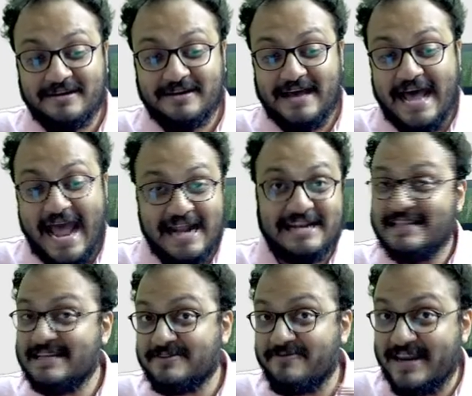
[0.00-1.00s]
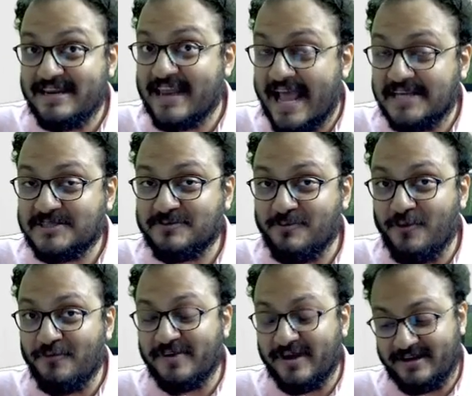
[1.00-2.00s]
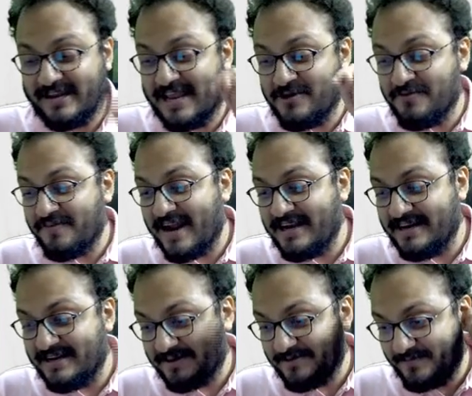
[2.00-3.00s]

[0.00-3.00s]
And there's a very nice move here. Can you find it?